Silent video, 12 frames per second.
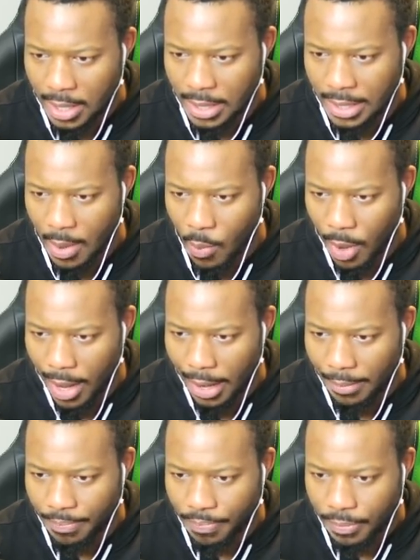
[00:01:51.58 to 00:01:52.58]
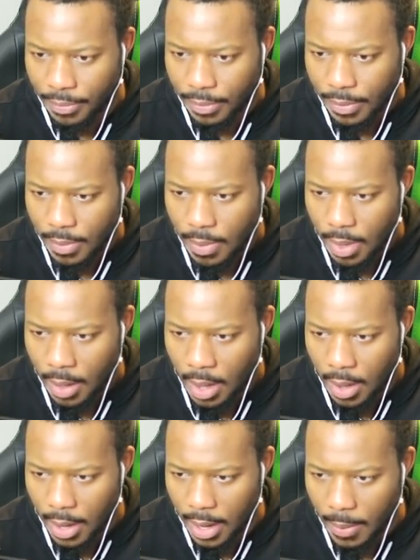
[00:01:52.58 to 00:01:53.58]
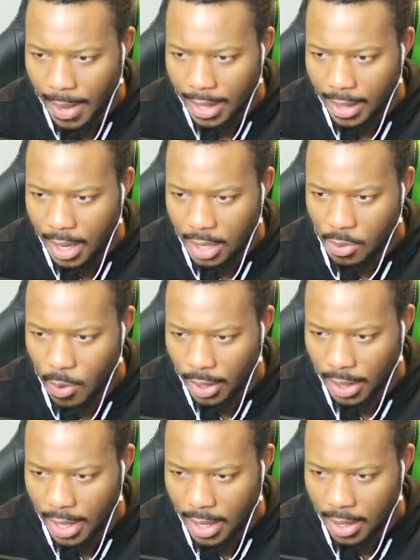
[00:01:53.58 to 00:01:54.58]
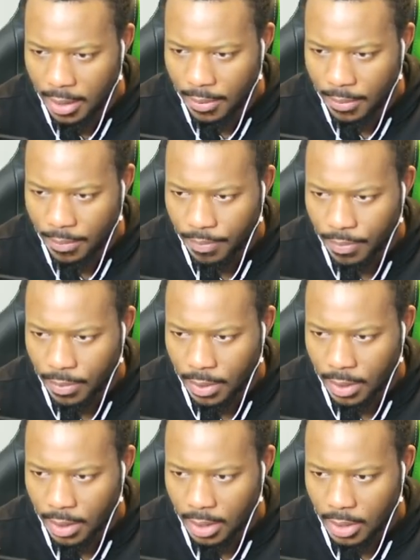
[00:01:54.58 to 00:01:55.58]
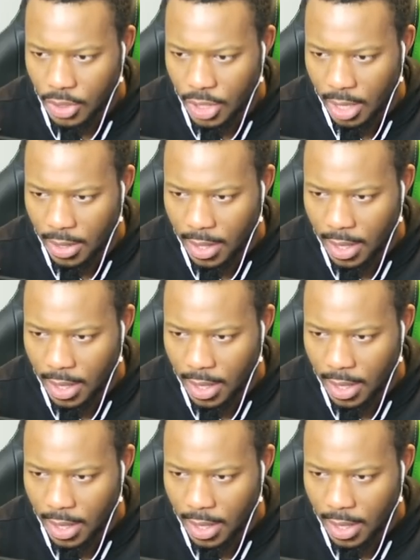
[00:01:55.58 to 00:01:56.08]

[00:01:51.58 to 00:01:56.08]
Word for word: somewhere. All right, wait, here's one here. Let's check